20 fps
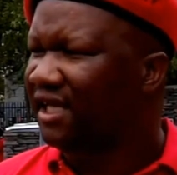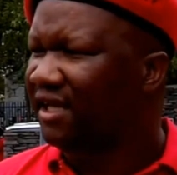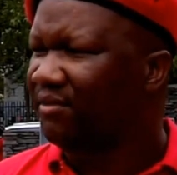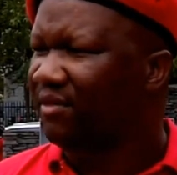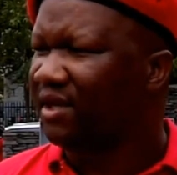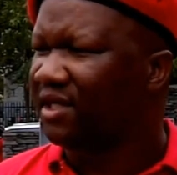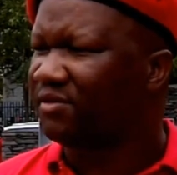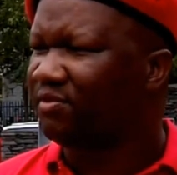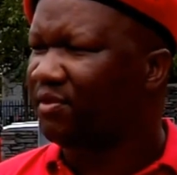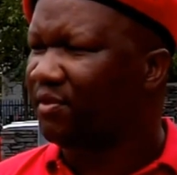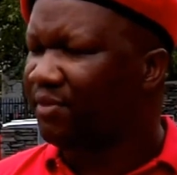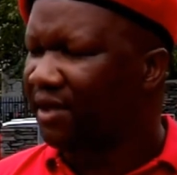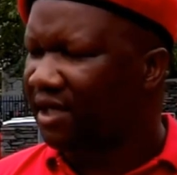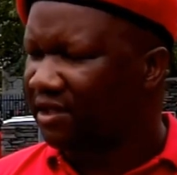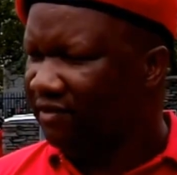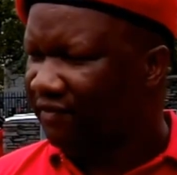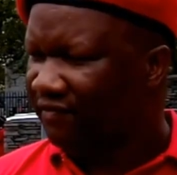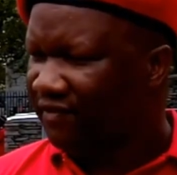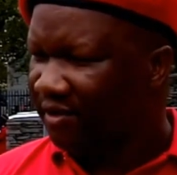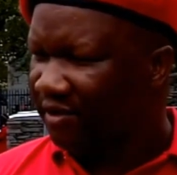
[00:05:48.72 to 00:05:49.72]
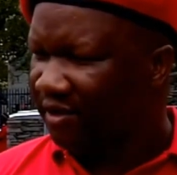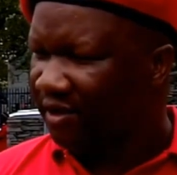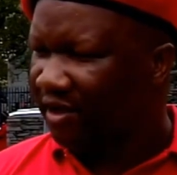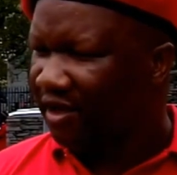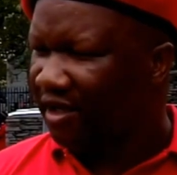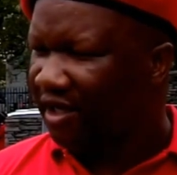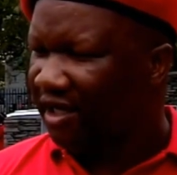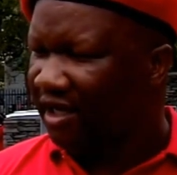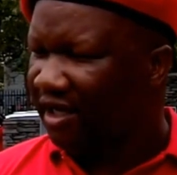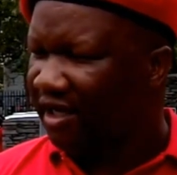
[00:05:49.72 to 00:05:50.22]
they must be part of
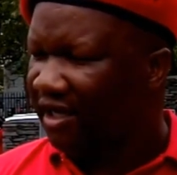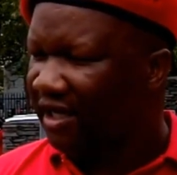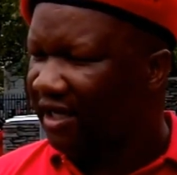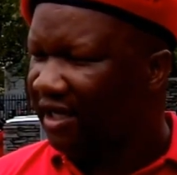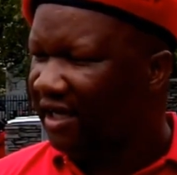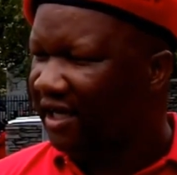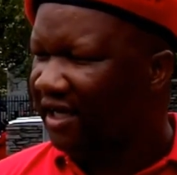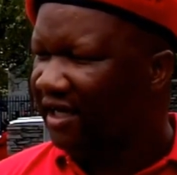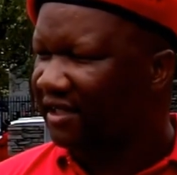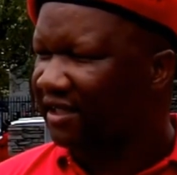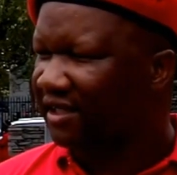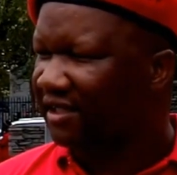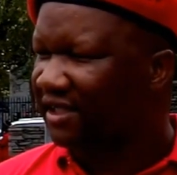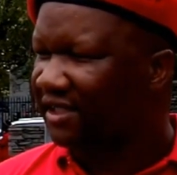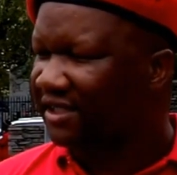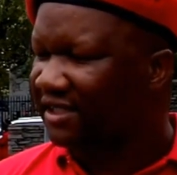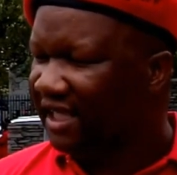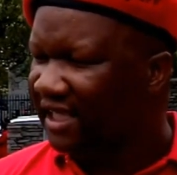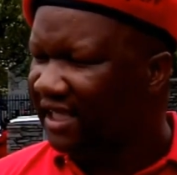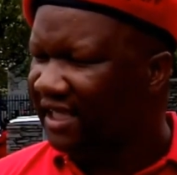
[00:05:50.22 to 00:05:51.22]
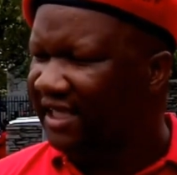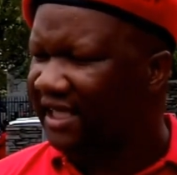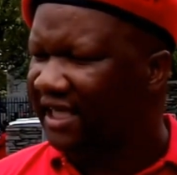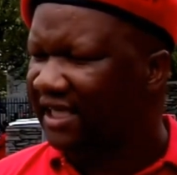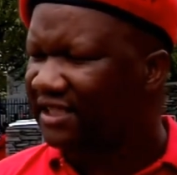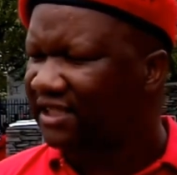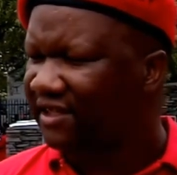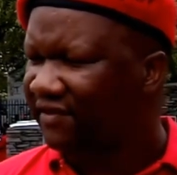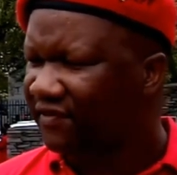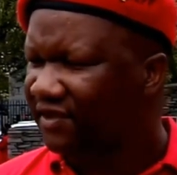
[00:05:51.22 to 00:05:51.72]
the uh, uh, the
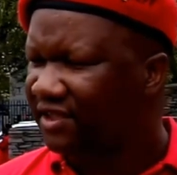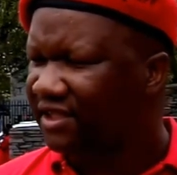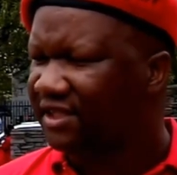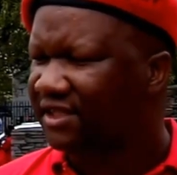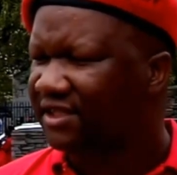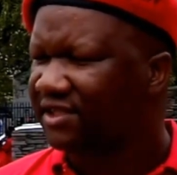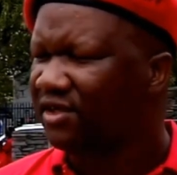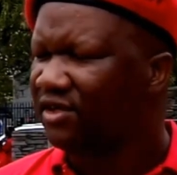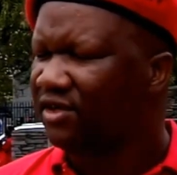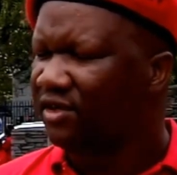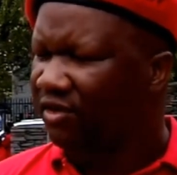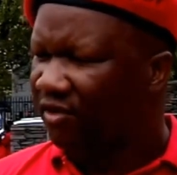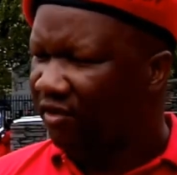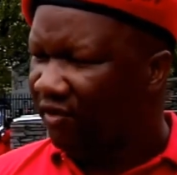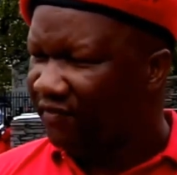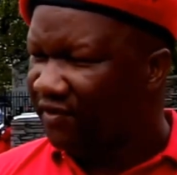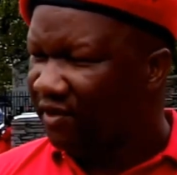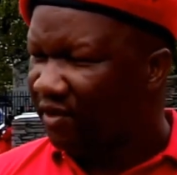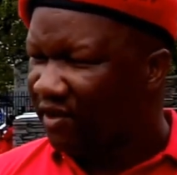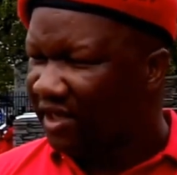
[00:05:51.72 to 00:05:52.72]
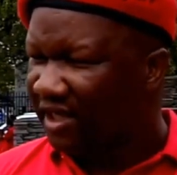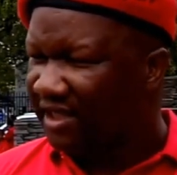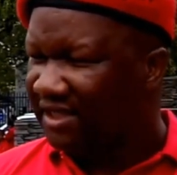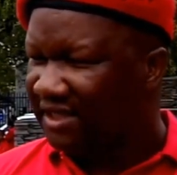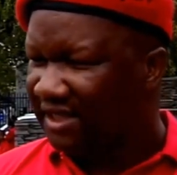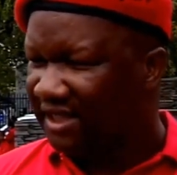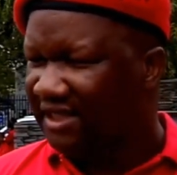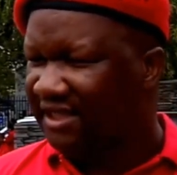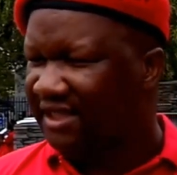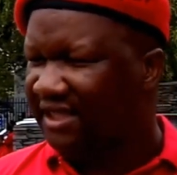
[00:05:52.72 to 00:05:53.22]
daily activities of the
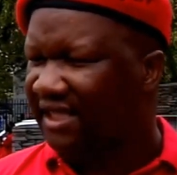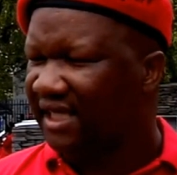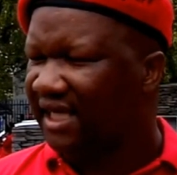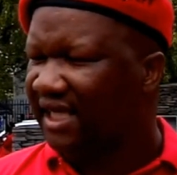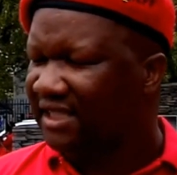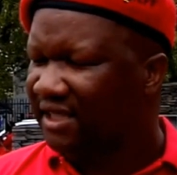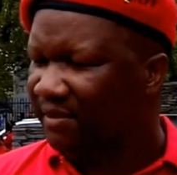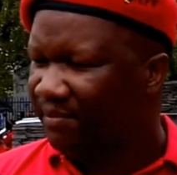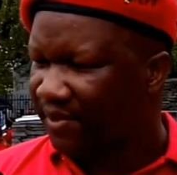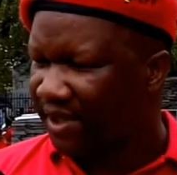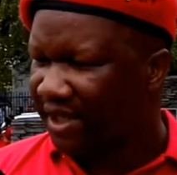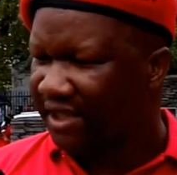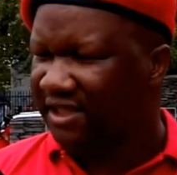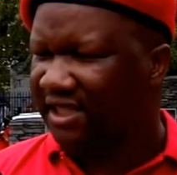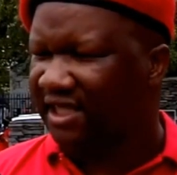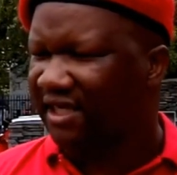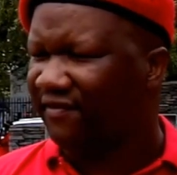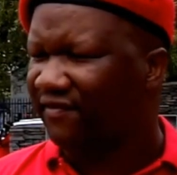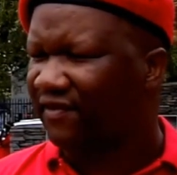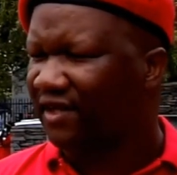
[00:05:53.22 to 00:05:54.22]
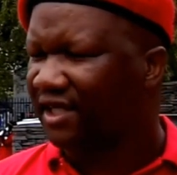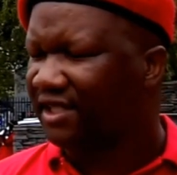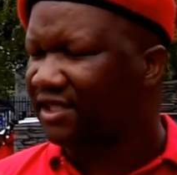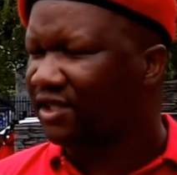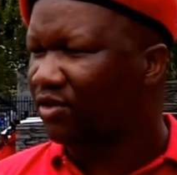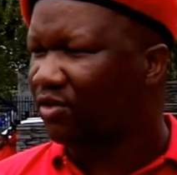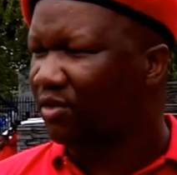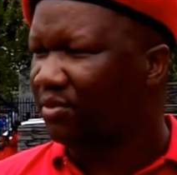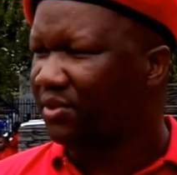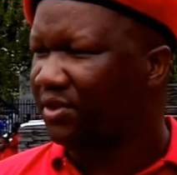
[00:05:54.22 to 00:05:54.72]
organization at a branch level,
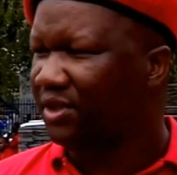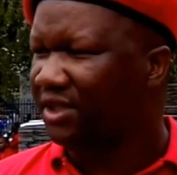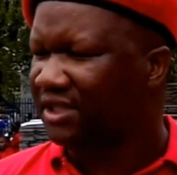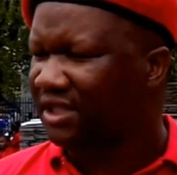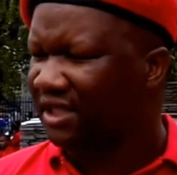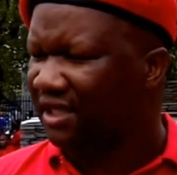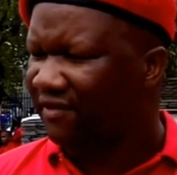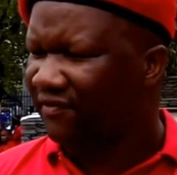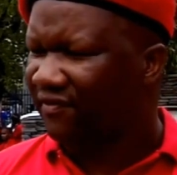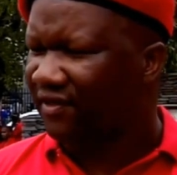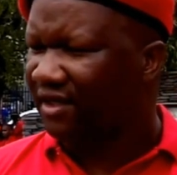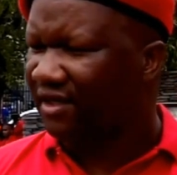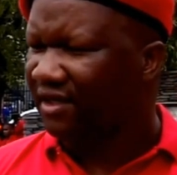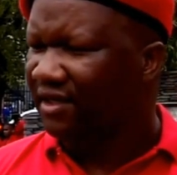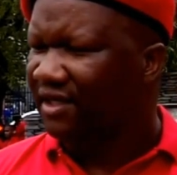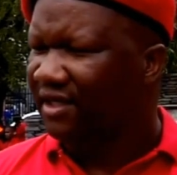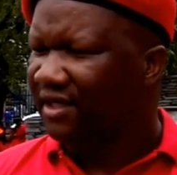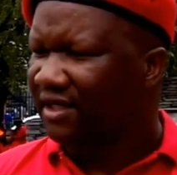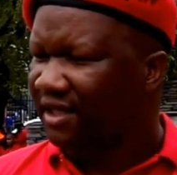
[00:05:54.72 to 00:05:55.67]
at a community level.